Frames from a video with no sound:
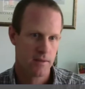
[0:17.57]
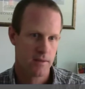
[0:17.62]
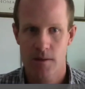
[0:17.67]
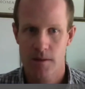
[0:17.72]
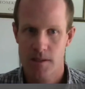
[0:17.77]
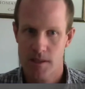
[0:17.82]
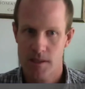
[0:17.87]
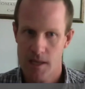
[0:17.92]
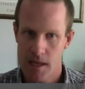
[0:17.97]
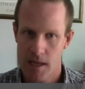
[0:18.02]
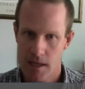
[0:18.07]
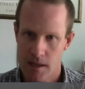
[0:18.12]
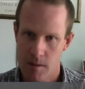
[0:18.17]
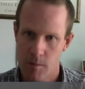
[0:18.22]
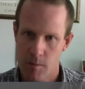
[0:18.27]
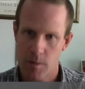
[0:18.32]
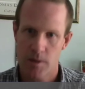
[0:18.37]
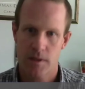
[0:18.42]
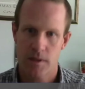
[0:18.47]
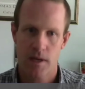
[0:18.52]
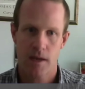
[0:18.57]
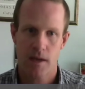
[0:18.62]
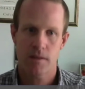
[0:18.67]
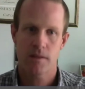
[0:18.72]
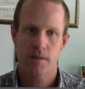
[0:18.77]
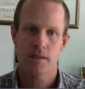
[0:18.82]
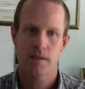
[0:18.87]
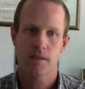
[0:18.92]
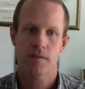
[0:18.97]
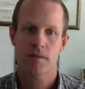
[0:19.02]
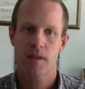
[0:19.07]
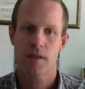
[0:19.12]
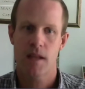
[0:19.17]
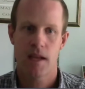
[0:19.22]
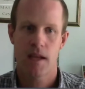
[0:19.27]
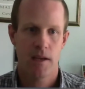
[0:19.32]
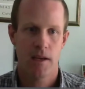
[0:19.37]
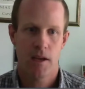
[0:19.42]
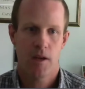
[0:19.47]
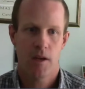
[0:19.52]
So it's taking projections of,
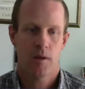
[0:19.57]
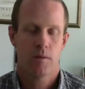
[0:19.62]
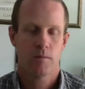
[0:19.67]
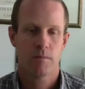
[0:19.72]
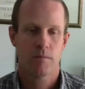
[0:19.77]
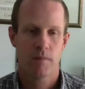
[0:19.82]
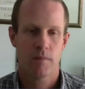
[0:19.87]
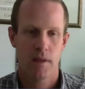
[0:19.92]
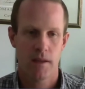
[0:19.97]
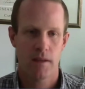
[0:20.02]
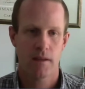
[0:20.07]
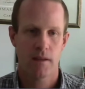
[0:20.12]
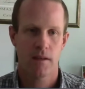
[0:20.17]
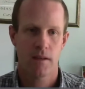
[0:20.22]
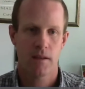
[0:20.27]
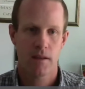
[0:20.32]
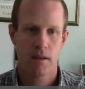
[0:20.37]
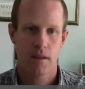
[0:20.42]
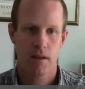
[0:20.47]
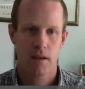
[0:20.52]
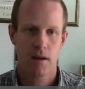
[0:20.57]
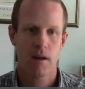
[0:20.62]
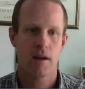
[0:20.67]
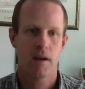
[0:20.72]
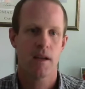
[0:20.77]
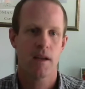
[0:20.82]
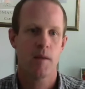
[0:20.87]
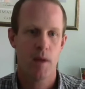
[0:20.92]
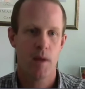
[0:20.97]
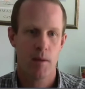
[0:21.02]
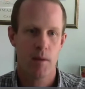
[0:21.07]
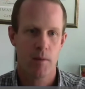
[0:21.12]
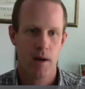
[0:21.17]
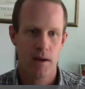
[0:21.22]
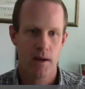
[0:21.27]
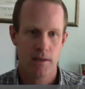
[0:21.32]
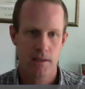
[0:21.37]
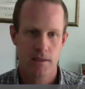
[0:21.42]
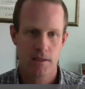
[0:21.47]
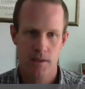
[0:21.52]
and the current EPA
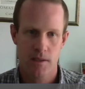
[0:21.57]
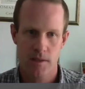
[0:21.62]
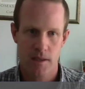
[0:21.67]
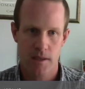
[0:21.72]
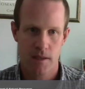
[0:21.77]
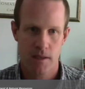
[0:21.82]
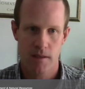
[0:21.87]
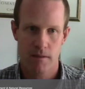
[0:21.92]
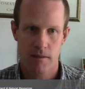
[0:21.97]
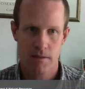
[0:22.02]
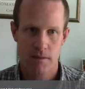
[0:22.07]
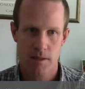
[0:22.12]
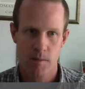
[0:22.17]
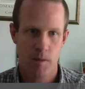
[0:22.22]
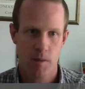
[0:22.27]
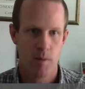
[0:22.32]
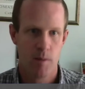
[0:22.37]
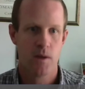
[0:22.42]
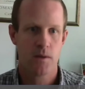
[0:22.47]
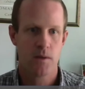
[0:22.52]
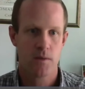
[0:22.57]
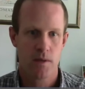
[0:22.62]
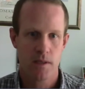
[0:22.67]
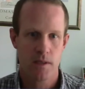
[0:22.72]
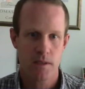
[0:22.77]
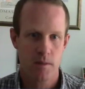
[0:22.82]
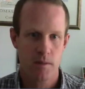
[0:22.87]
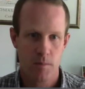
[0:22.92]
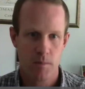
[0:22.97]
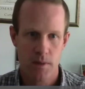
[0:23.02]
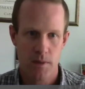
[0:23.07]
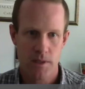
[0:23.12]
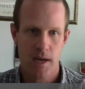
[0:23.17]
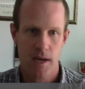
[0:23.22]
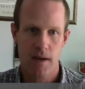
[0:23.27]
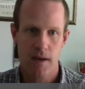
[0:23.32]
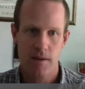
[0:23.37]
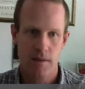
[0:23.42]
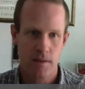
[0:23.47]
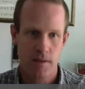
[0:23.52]
project's using some of the most recent
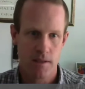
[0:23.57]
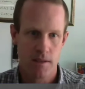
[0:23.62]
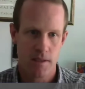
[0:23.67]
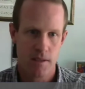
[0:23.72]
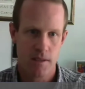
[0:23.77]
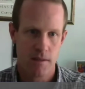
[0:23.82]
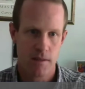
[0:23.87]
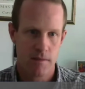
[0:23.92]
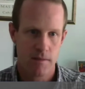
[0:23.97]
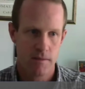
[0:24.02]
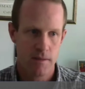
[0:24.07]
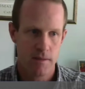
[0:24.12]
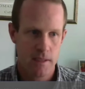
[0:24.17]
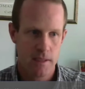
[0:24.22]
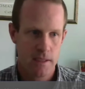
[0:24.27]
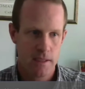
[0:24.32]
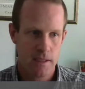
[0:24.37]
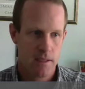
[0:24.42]
projections of